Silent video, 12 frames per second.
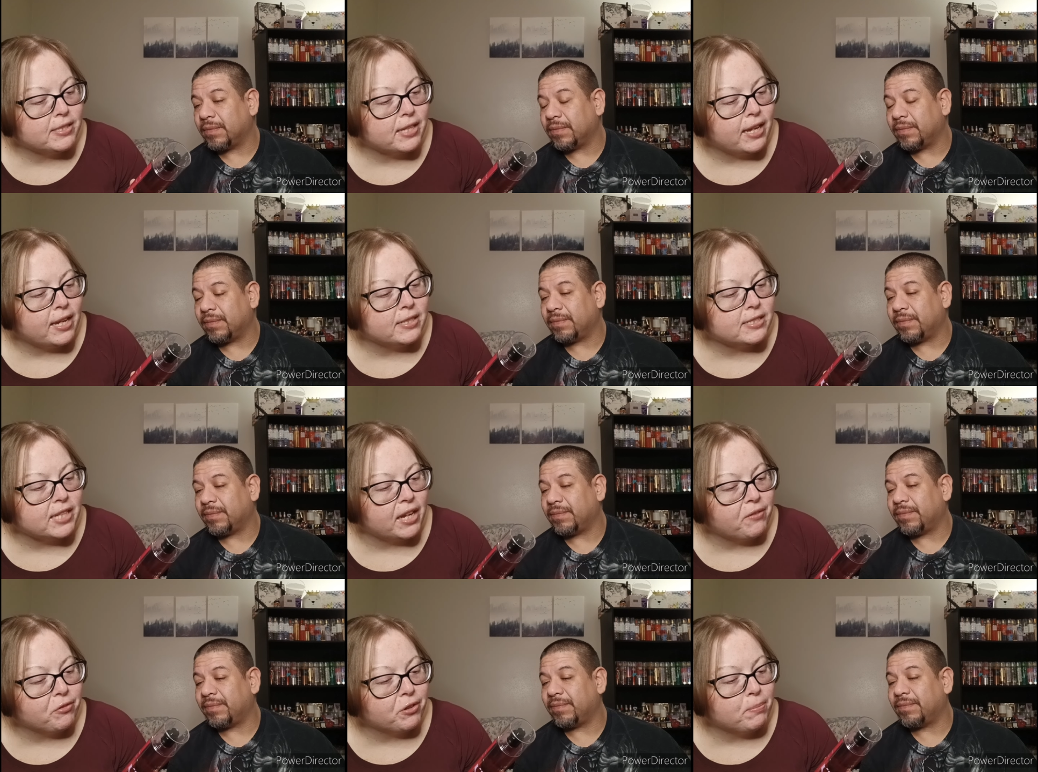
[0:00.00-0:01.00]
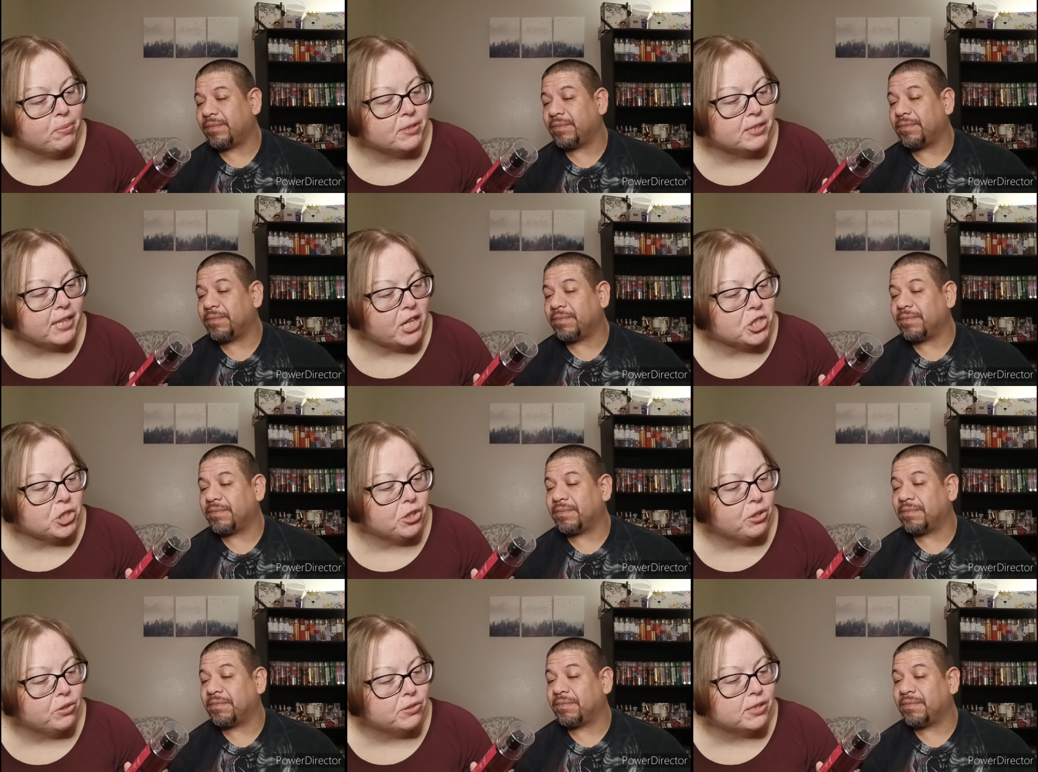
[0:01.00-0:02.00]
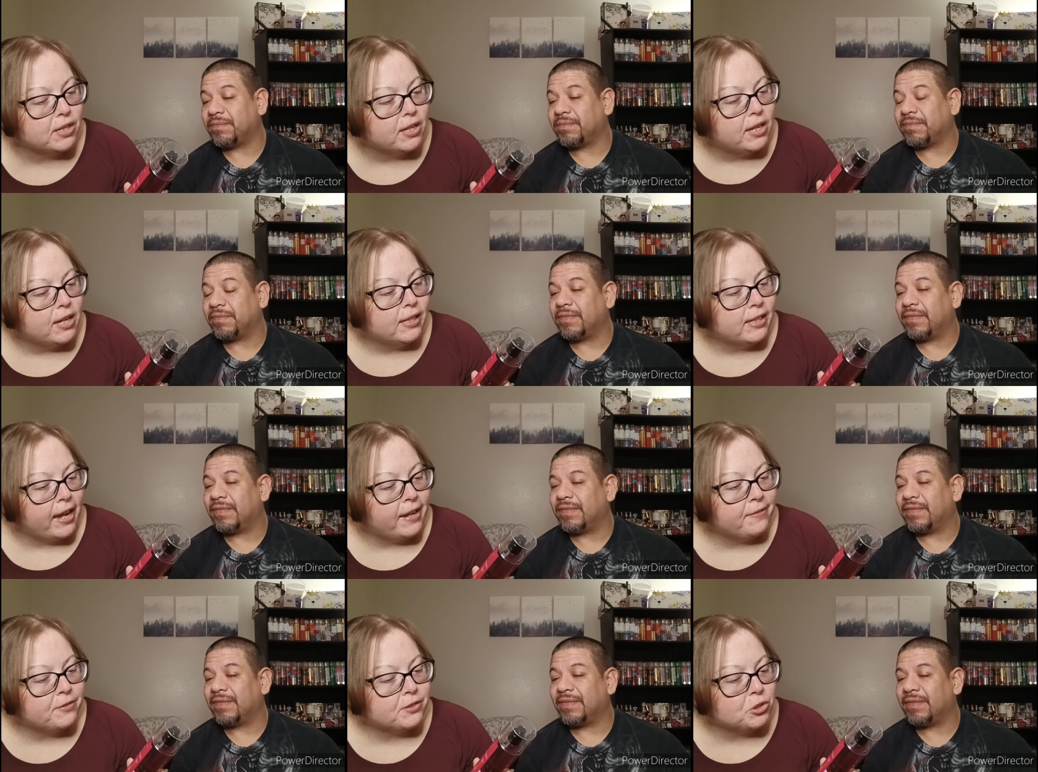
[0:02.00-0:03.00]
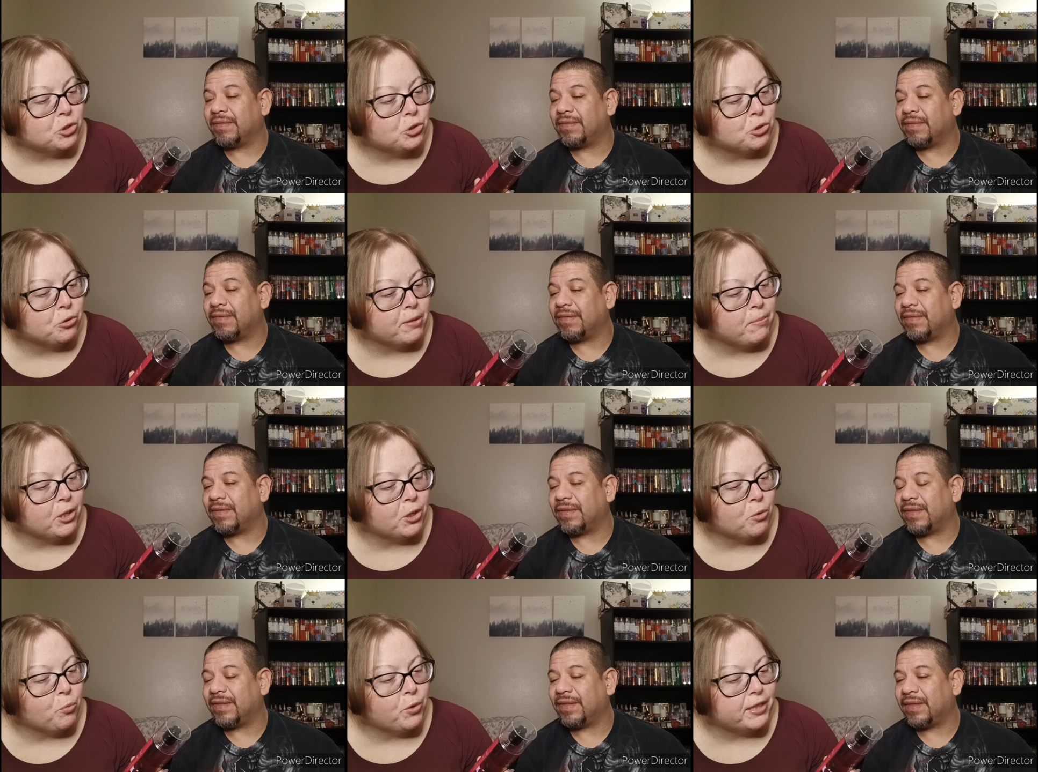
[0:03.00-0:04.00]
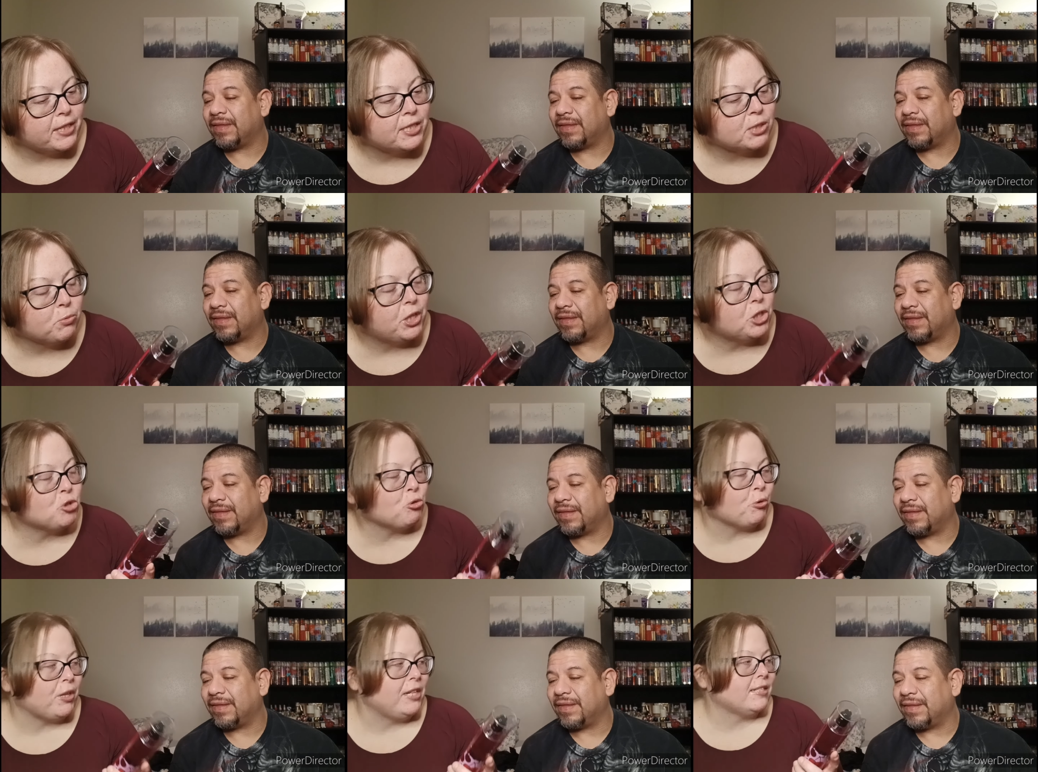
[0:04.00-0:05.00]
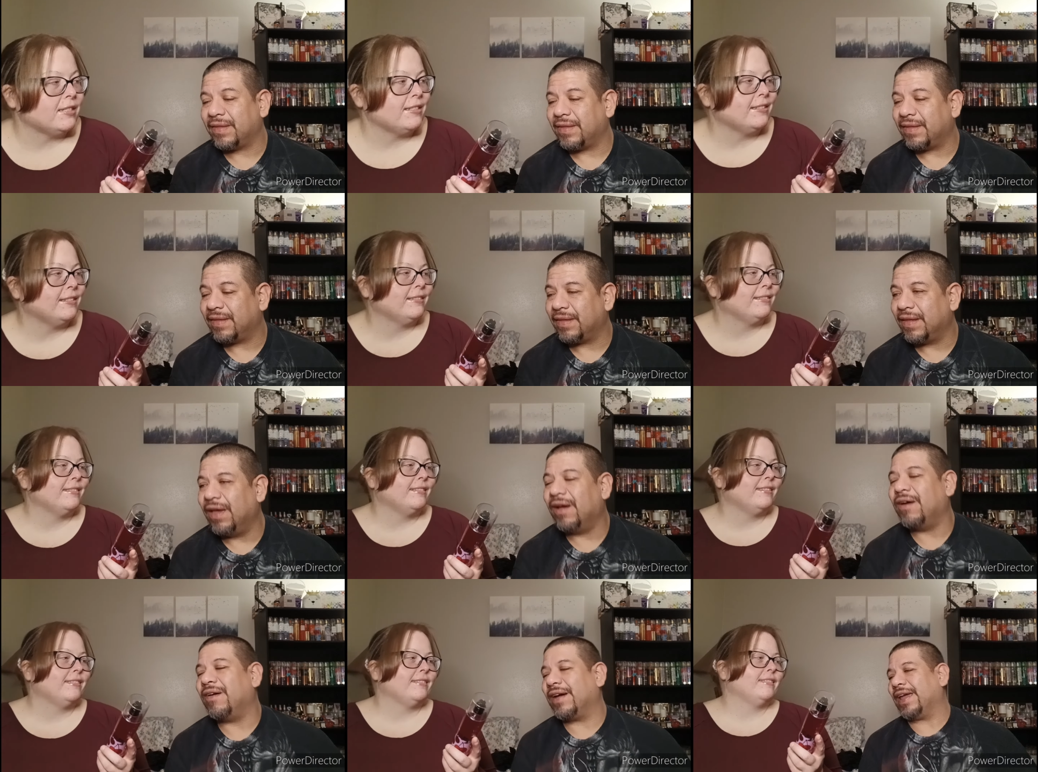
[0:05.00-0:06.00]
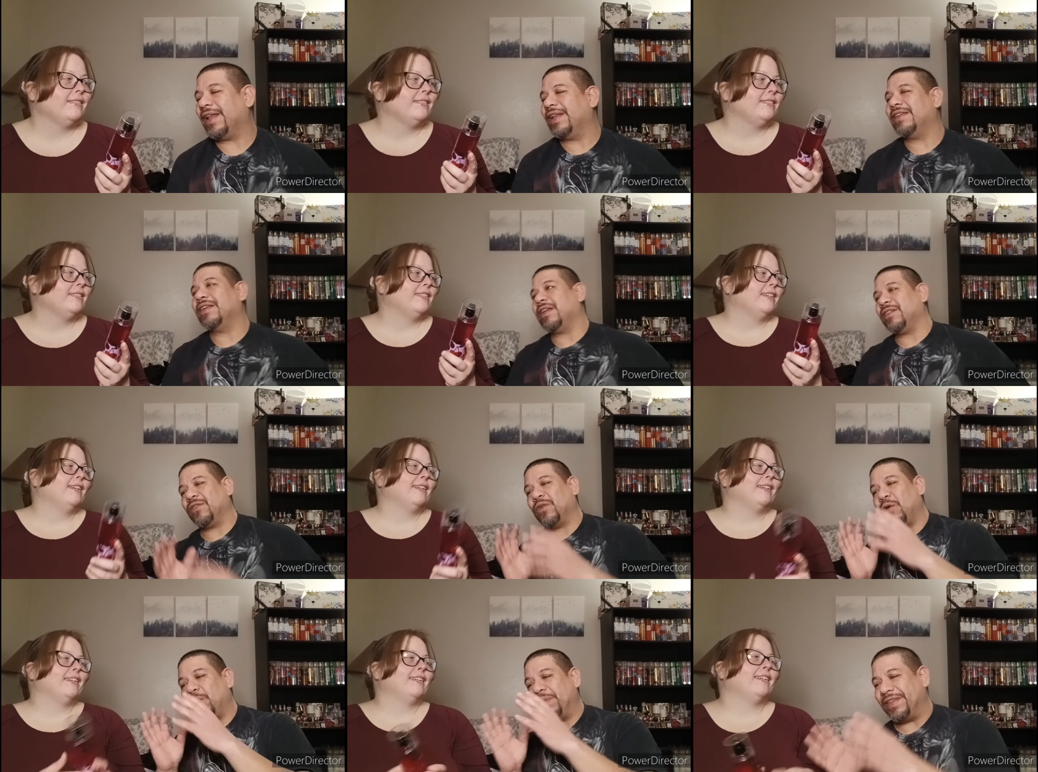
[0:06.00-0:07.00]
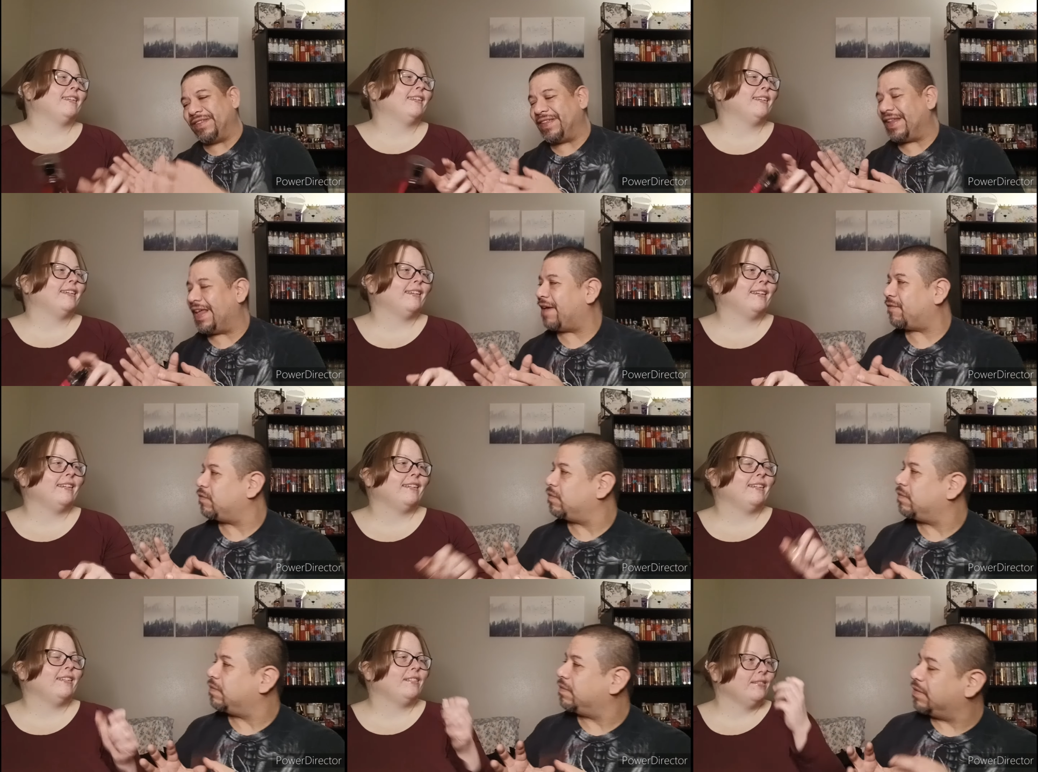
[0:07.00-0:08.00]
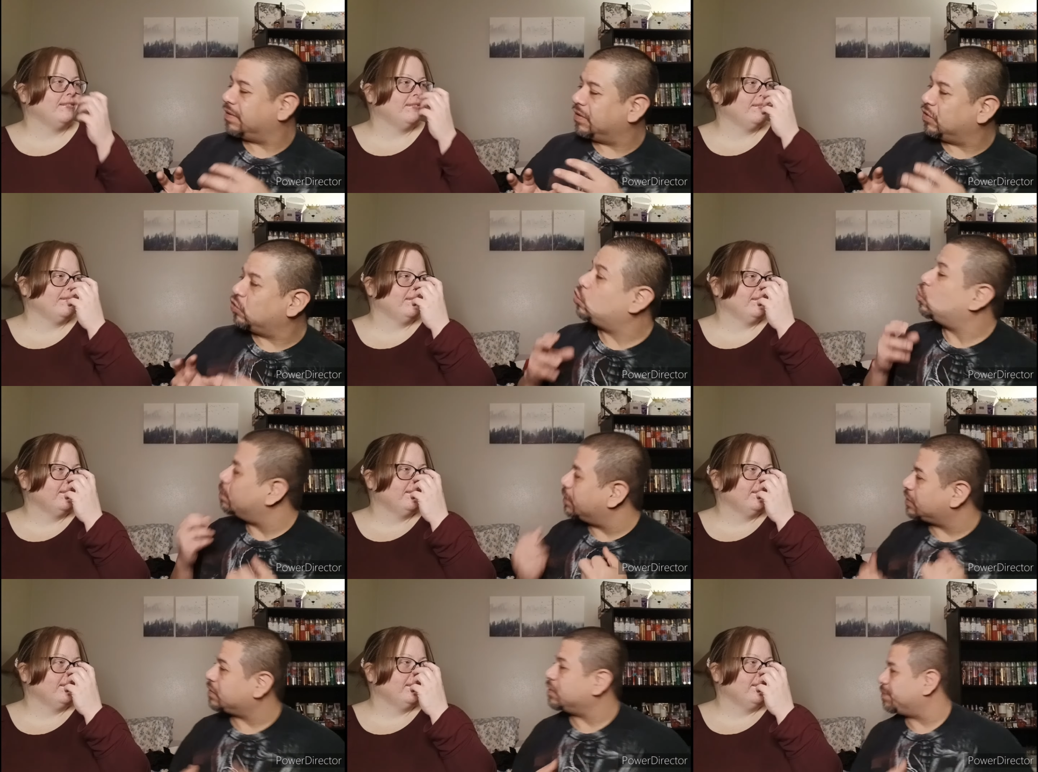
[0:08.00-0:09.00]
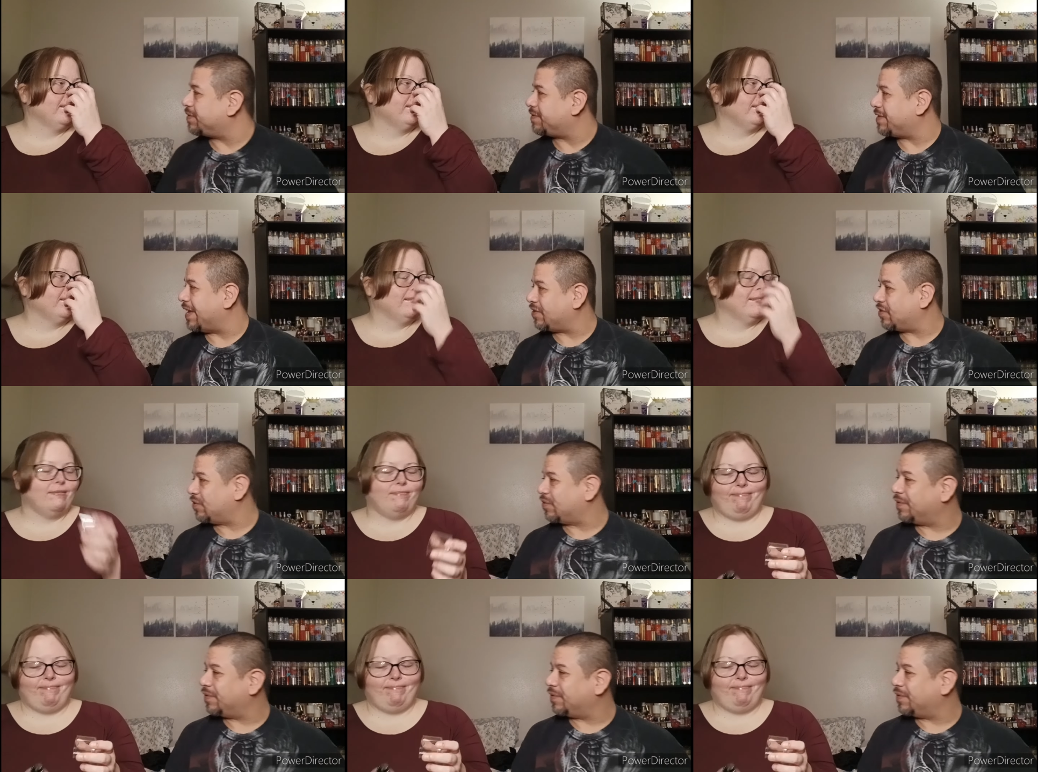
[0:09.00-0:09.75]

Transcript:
Speaker 1: and savory pistachios. Life's dreamier with a sweet treat.
Speaker 2: Okay, I just hope it doesn't have too much of the pistachio.